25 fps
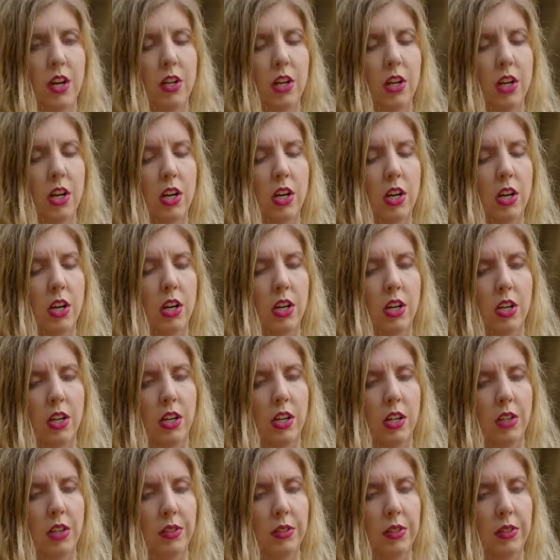
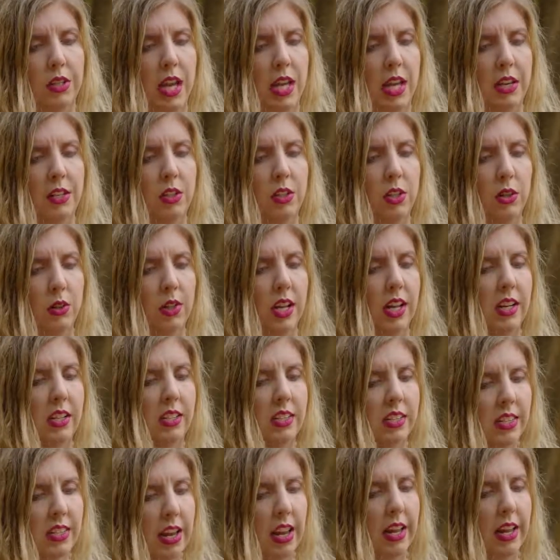and you can
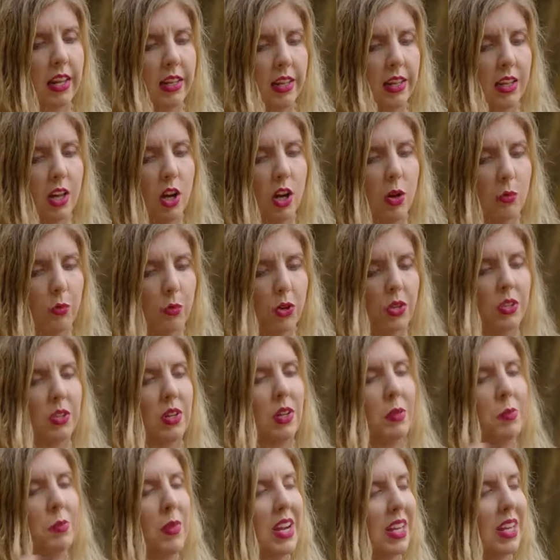sell but
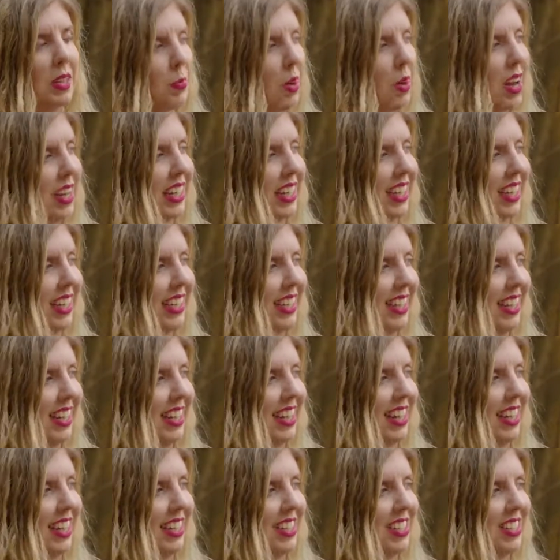make money.
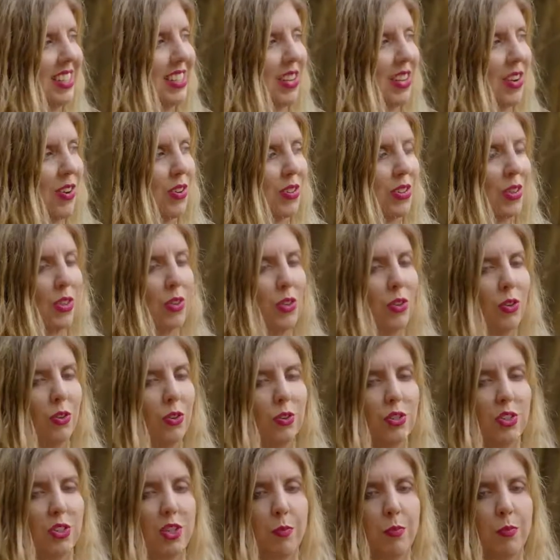So you
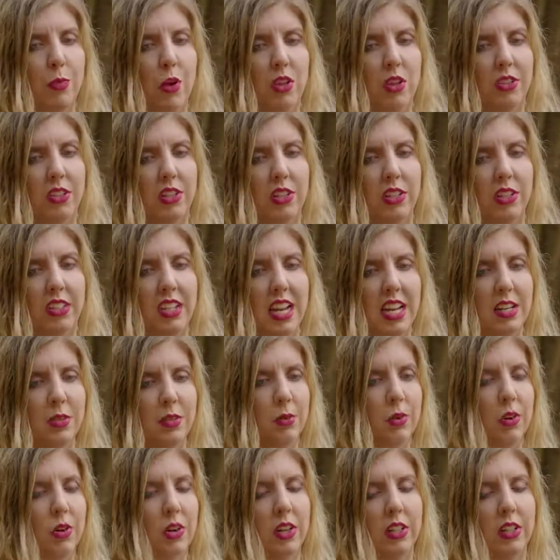use your personal
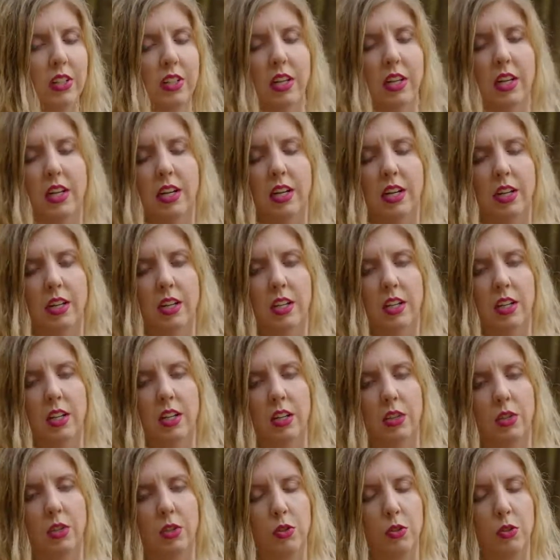network
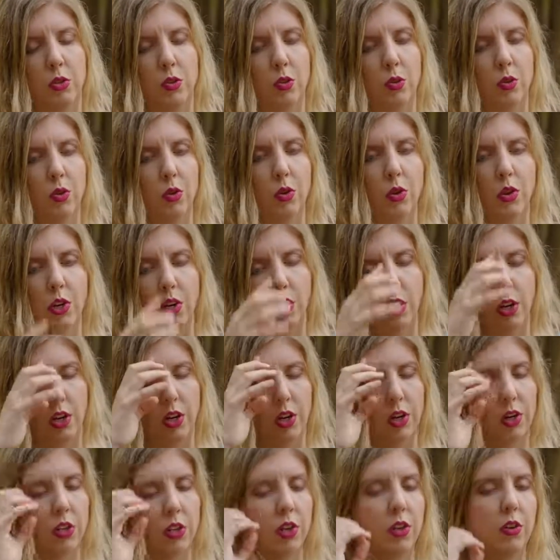
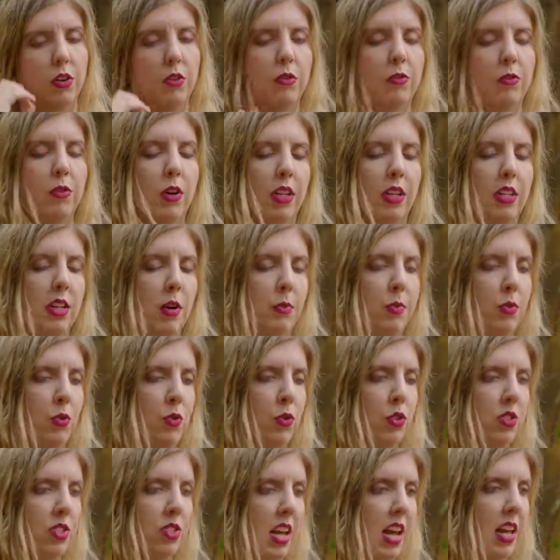for example,
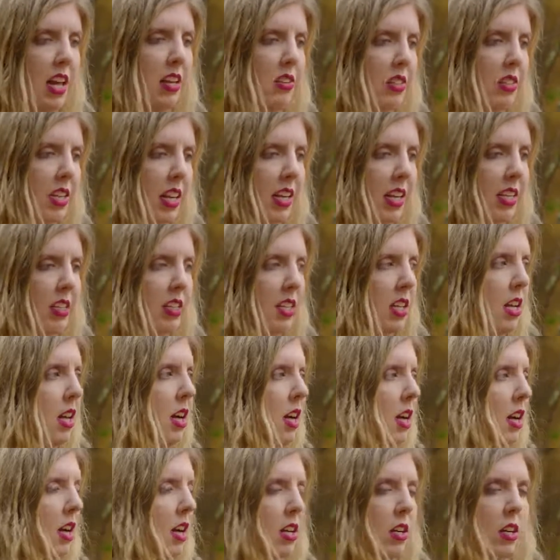to sell things,
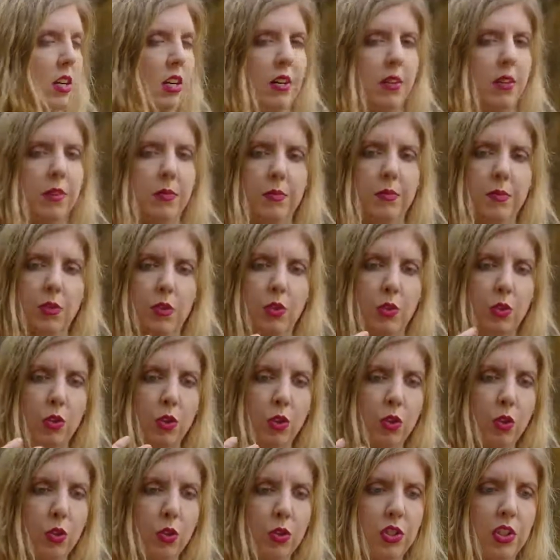to
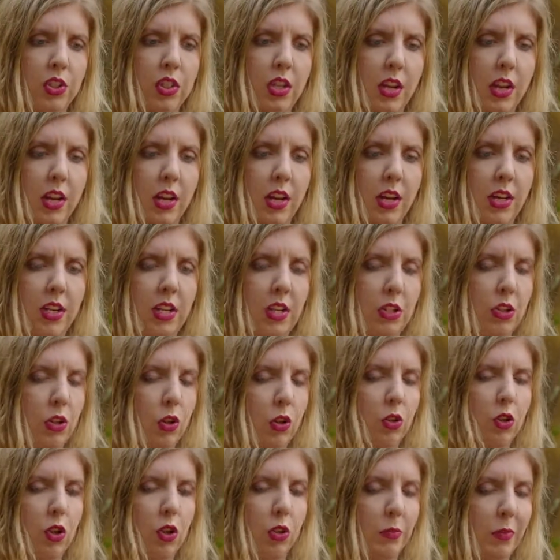use
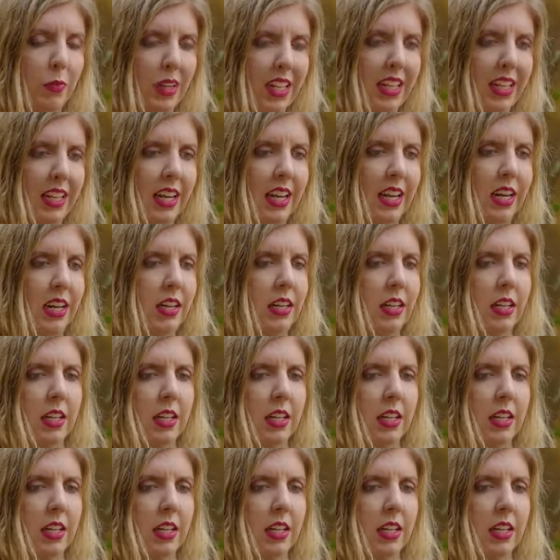social media,